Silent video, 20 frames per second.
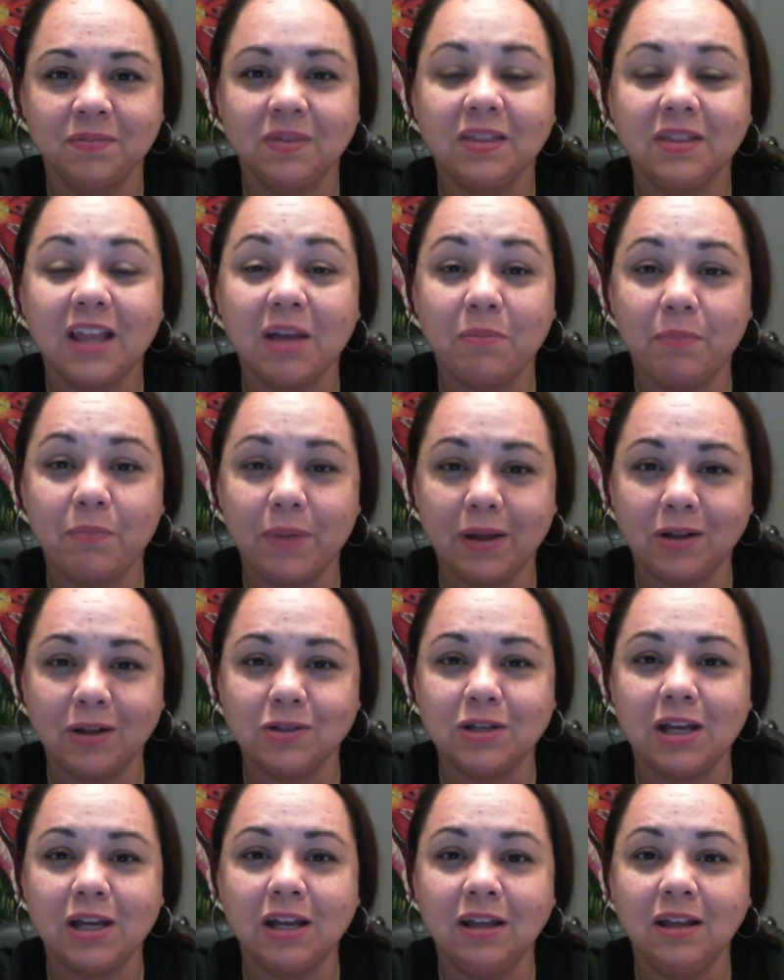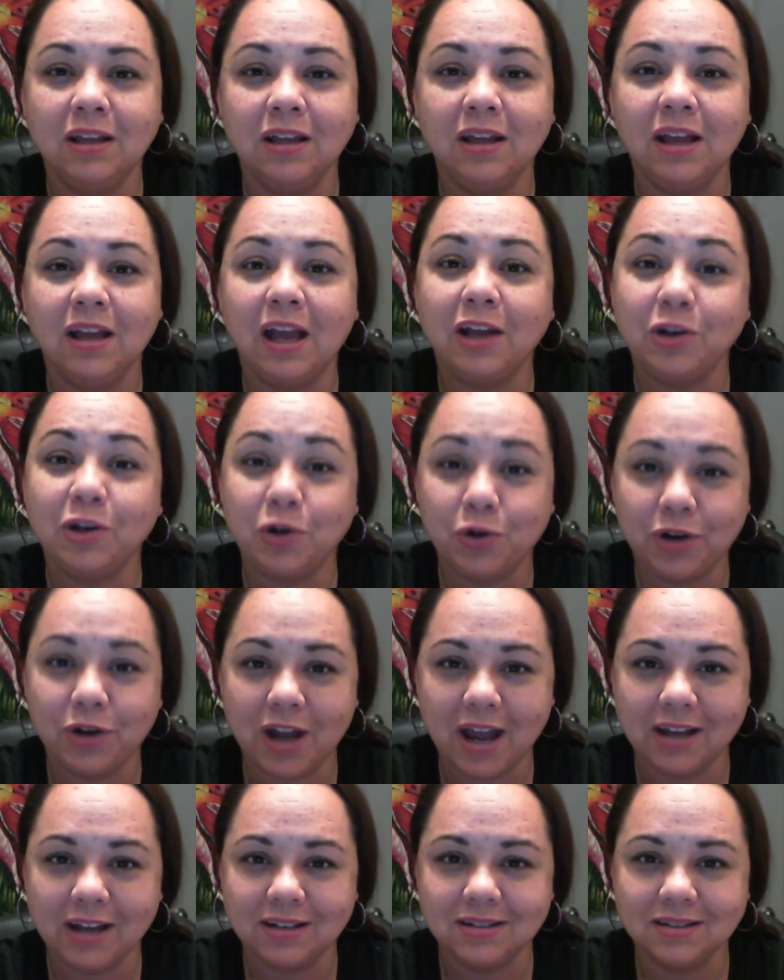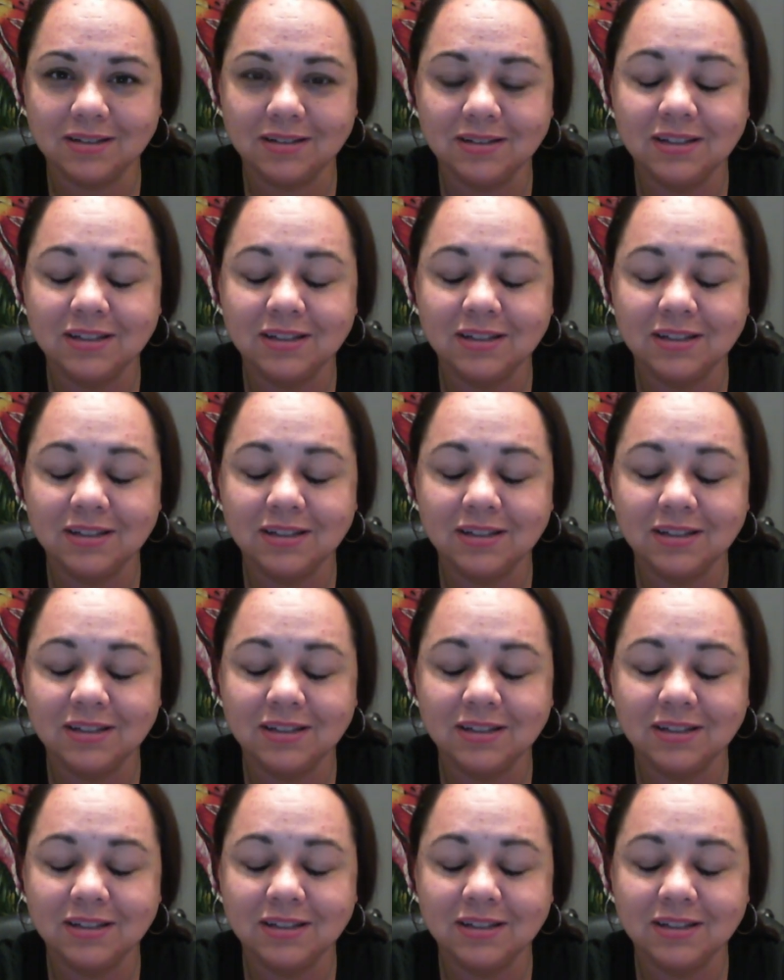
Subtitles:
They build and create.